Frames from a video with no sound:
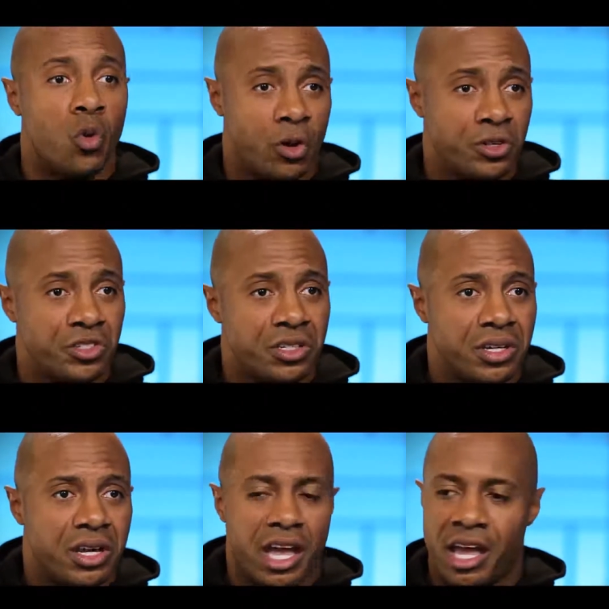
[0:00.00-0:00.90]
towards.
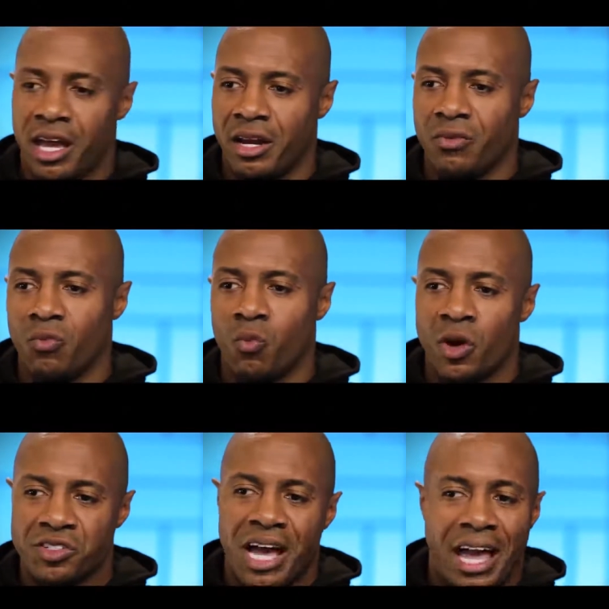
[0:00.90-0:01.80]
And
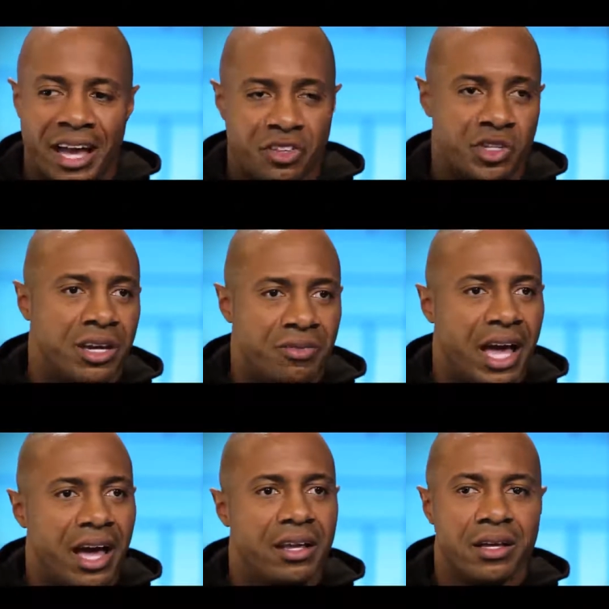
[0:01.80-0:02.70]
once I achieve
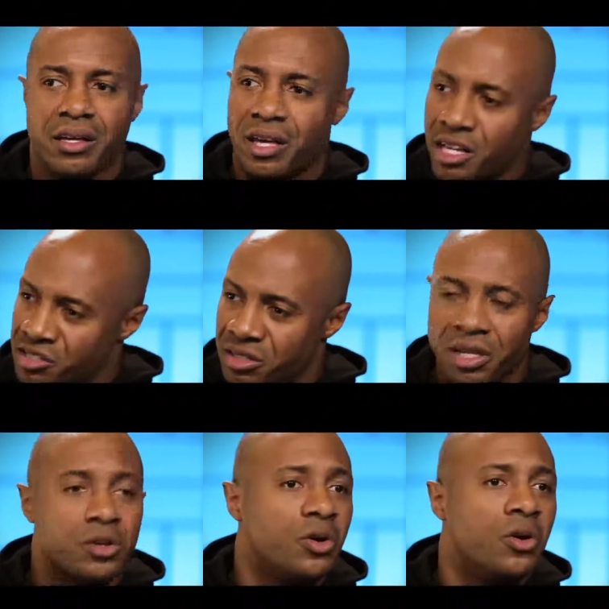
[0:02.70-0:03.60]
that, it's
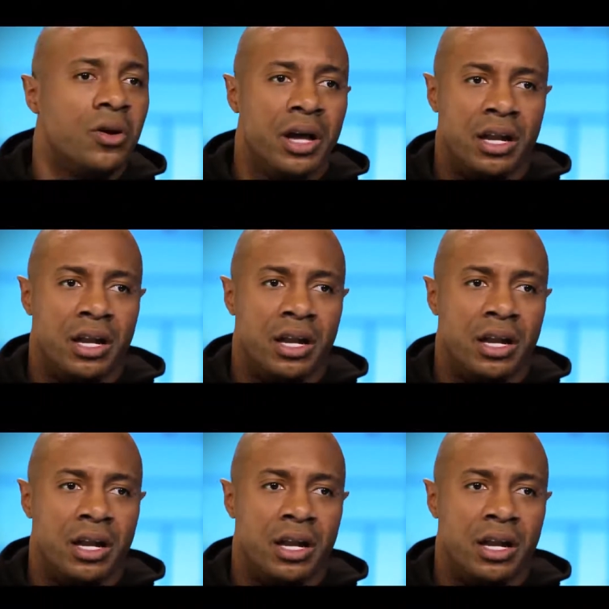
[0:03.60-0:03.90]
another goal.